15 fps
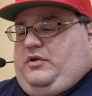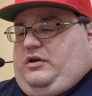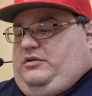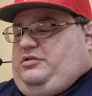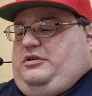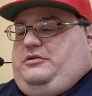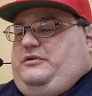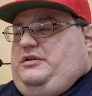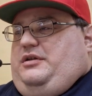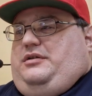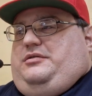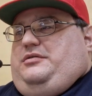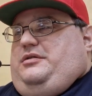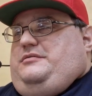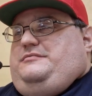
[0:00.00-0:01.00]
Considering
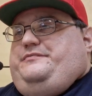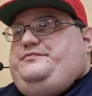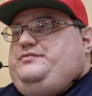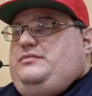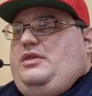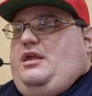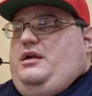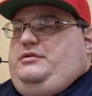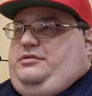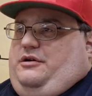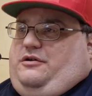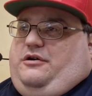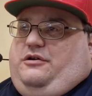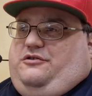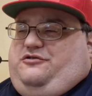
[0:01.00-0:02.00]
that the
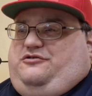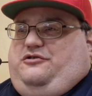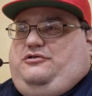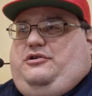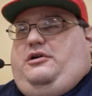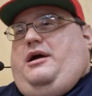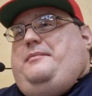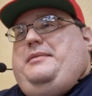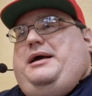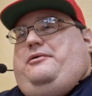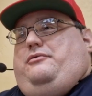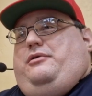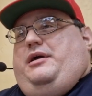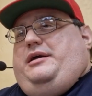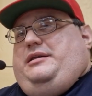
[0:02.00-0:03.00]
Carl's Jr. I'm at
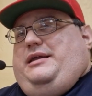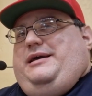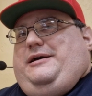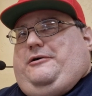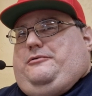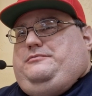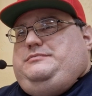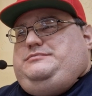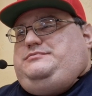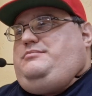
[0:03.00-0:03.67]
right now,